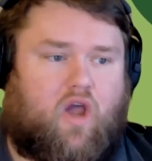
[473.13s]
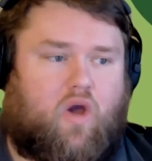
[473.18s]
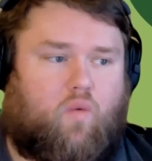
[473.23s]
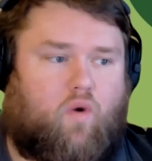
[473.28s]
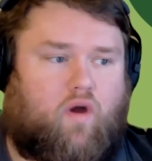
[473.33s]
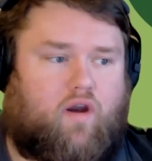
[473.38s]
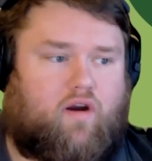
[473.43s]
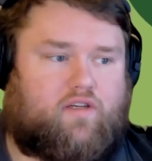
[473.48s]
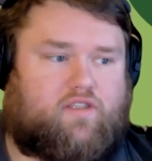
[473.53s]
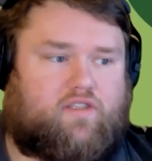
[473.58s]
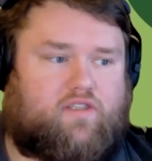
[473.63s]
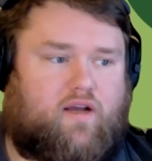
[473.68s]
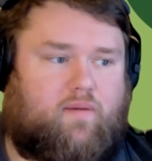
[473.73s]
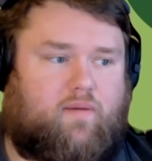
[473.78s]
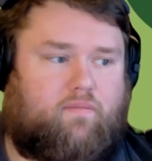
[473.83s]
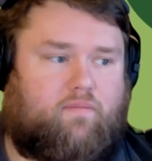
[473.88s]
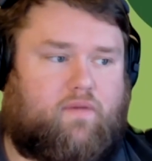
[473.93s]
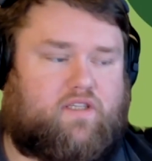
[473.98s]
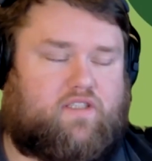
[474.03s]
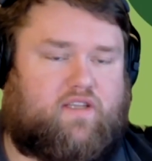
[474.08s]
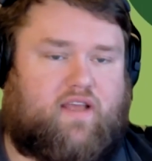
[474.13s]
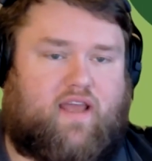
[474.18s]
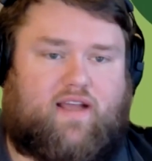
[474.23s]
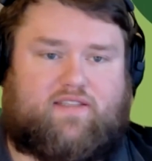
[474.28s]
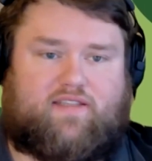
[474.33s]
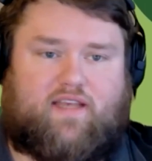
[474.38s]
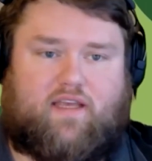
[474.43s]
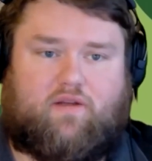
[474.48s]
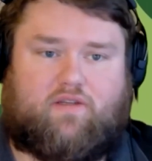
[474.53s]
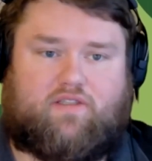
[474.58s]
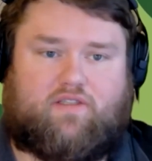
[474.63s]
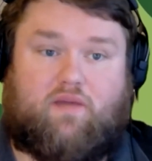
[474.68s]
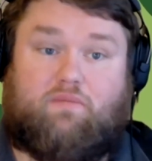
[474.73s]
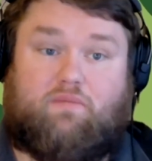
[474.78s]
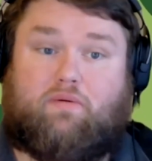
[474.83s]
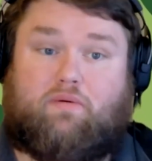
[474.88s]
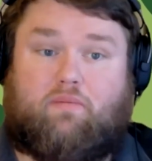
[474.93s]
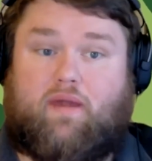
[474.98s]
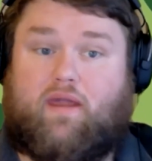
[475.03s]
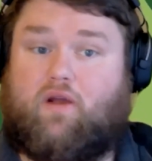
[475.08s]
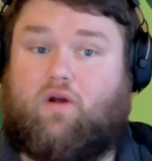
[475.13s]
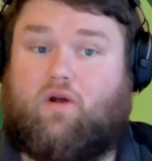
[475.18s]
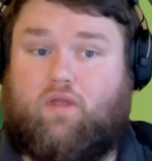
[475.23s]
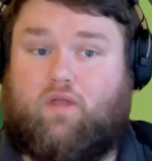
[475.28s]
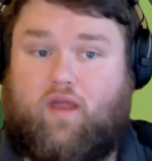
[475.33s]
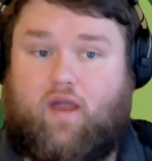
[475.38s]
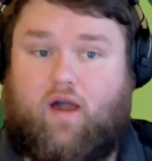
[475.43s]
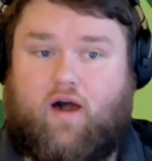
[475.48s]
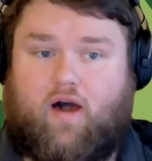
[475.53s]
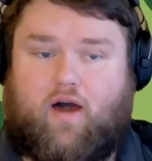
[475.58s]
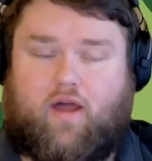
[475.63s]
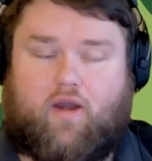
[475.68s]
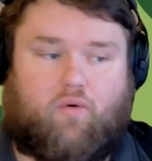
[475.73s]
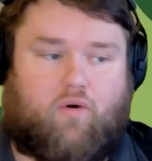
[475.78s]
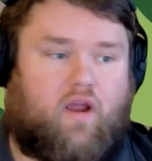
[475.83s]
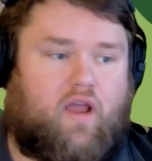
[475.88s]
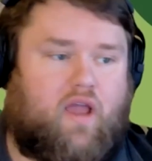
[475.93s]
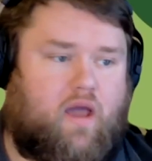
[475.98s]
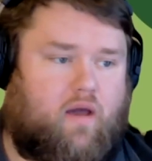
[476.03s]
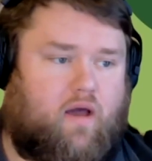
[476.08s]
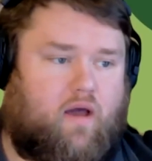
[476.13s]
What are some mistakes that you see people make early on, or